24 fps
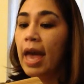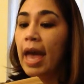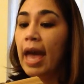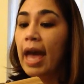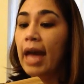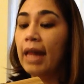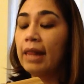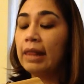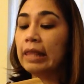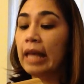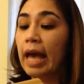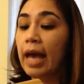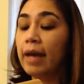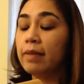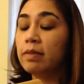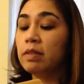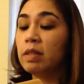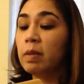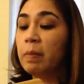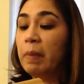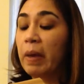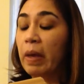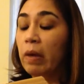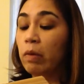At last
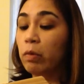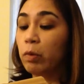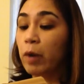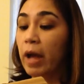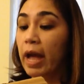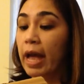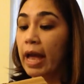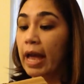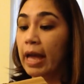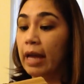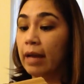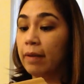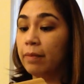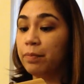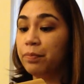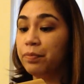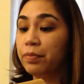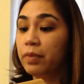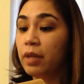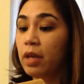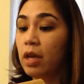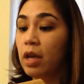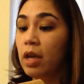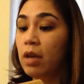the bell rang.
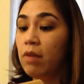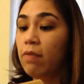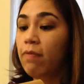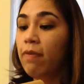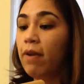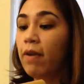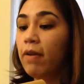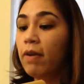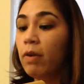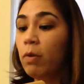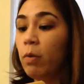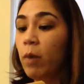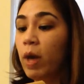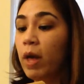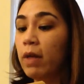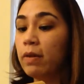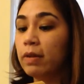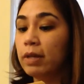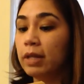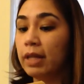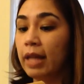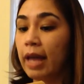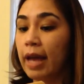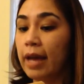"Very well,
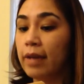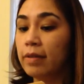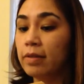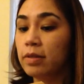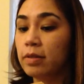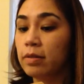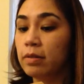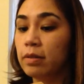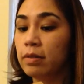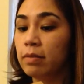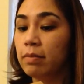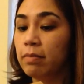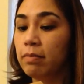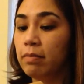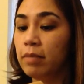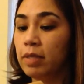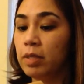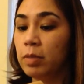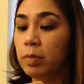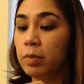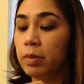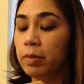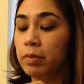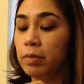class,"
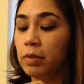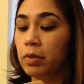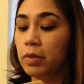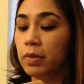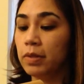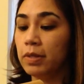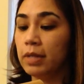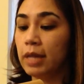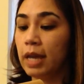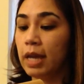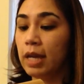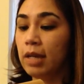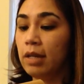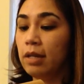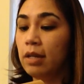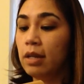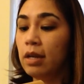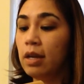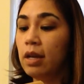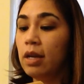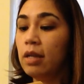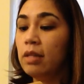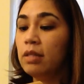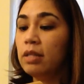Miss Plimsoll said.
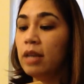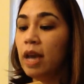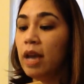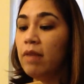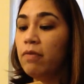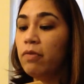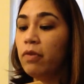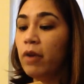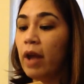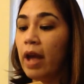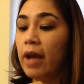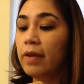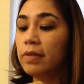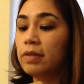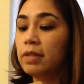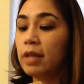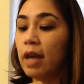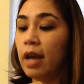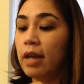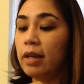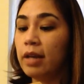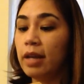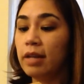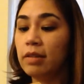"Time for
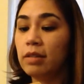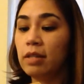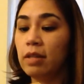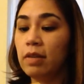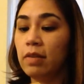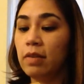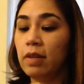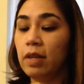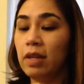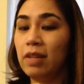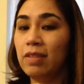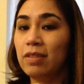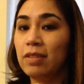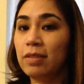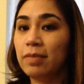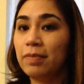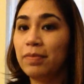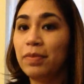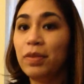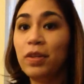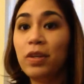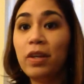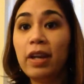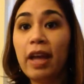outside activities.
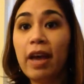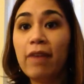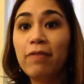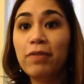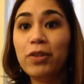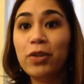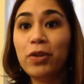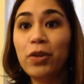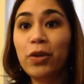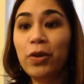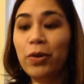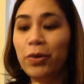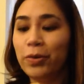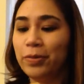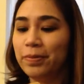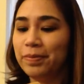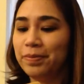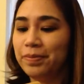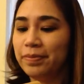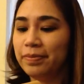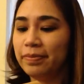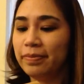Good afternoon."